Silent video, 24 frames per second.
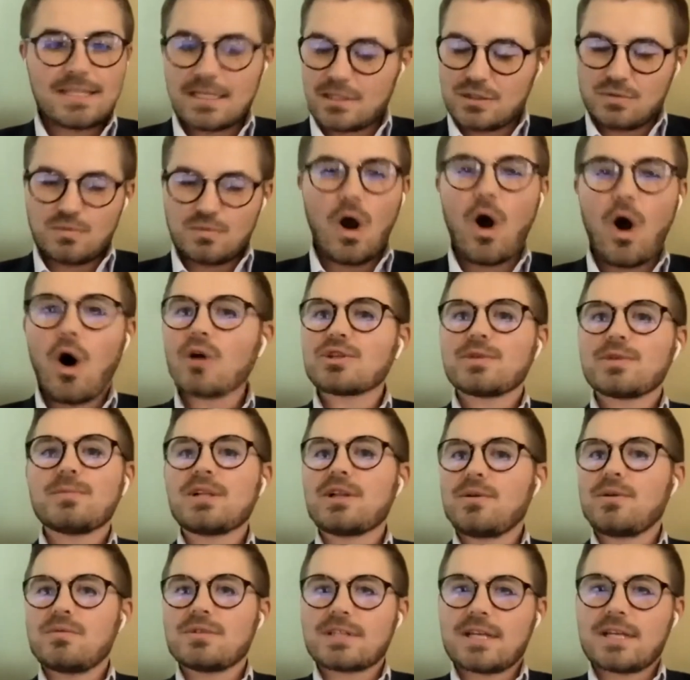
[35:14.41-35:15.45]
That's
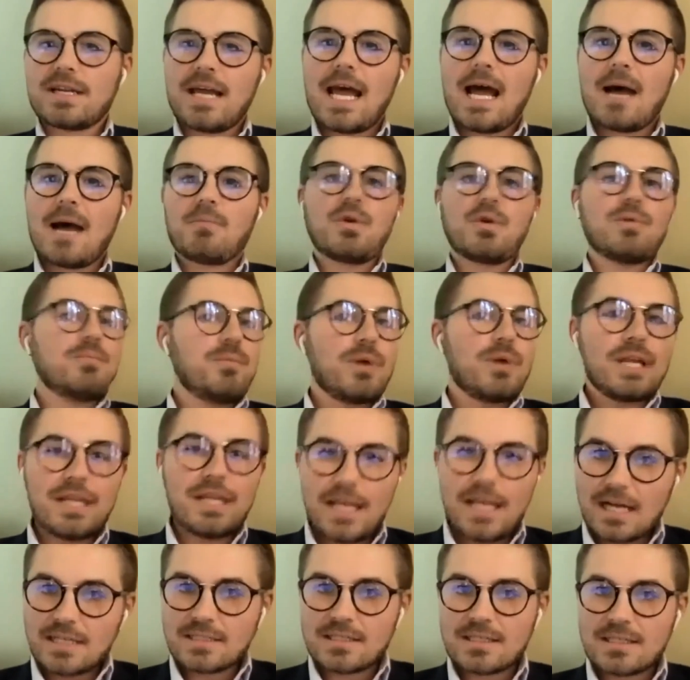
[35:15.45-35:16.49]
ultimately what's going to happen. But
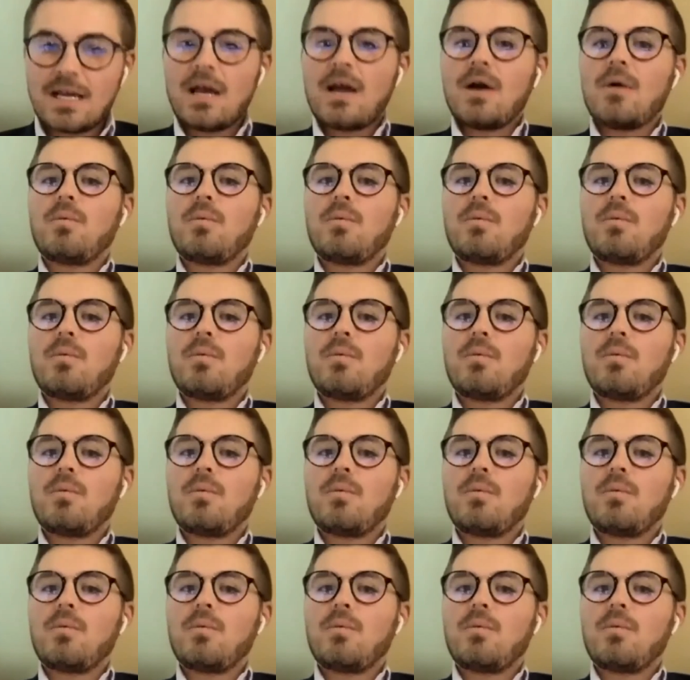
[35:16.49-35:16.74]
yes,